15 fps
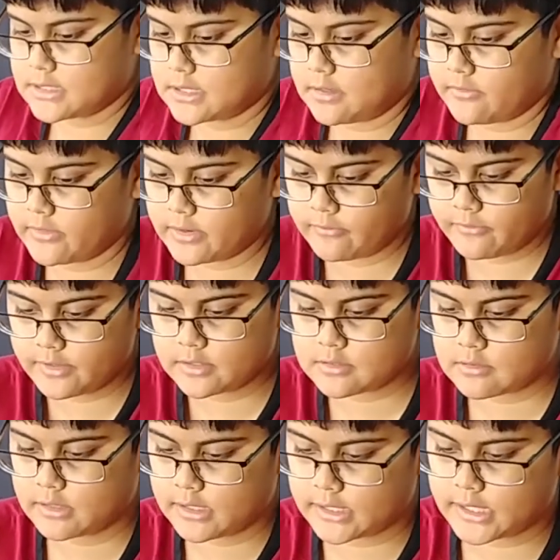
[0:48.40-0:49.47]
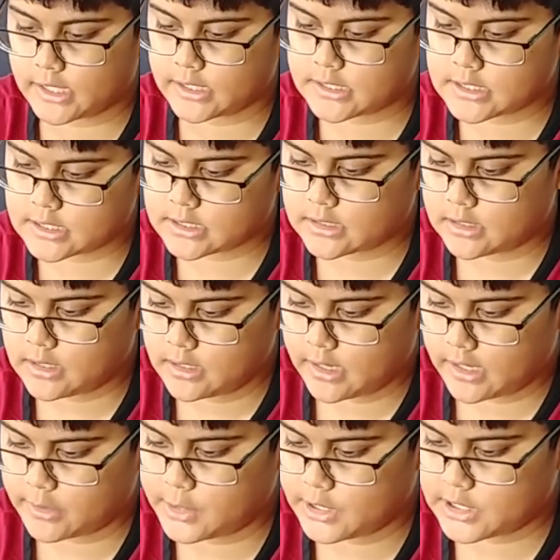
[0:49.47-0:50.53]
stuff, and it feels really nice.
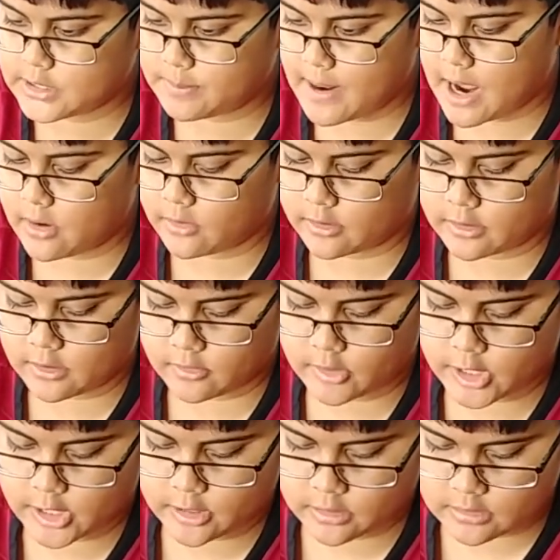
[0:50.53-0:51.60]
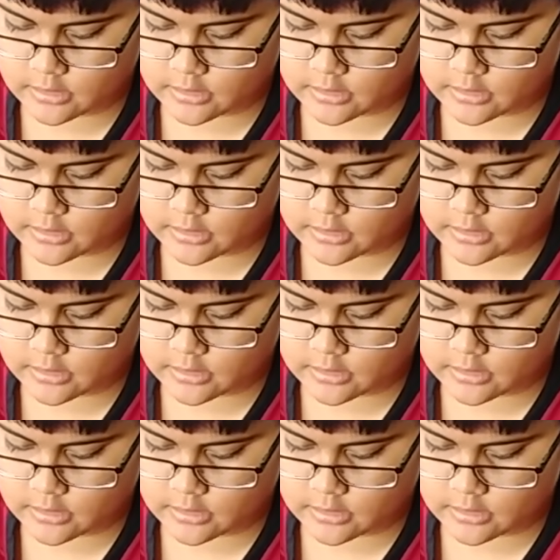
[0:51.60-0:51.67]
I think it's powder coated.